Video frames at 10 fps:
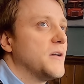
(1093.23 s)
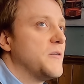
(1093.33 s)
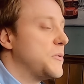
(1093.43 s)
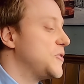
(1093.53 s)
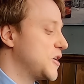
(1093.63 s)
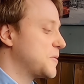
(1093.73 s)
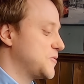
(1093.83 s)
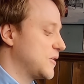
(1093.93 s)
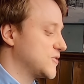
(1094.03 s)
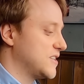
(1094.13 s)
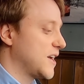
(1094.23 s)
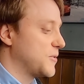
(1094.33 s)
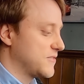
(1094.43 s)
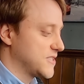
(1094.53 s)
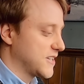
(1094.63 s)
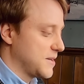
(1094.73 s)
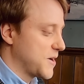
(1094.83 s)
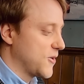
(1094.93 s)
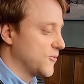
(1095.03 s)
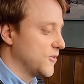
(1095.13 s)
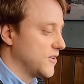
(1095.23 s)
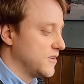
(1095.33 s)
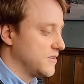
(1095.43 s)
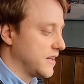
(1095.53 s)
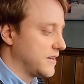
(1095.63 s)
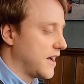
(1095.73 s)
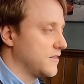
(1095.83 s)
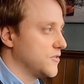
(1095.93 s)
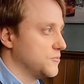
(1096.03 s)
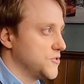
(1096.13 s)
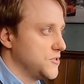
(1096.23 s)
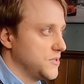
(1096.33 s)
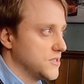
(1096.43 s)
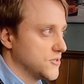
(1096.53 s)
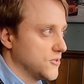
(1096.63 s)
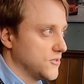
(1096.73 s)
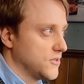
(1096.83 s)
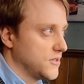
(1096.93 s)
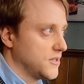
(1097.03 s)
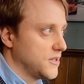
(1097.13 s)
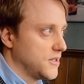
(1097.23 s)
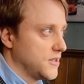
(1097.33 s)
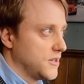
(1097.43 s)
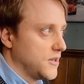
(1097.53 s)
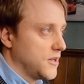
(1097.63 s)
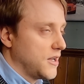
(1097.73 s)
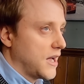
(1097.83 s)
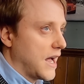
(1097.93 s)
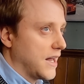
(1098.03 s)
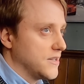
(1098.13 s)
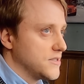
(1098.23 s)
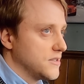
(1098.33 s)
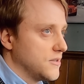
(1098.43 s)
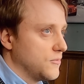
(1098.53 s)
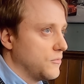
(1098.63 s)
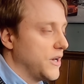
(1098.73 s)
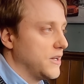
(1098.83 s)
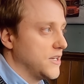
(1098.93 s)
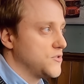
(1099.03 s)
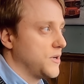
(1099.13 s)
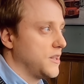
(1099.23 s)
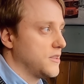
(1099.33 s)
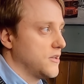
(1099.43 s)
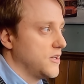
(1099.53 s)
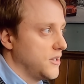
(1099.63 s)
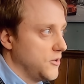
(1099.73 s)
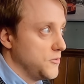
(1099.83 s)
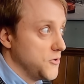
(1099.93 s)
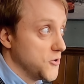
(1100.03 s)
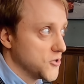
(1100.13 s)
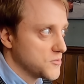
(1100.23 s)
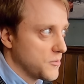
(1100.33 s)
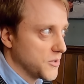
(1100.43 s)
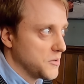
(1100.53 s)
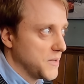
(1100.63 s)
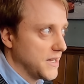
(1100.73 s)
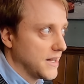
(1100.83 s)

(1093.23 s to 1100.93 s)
When you think about 2009 when Avatar came out, like the iPhone was 2 years old, and when in 2030, who knows where we're going to be?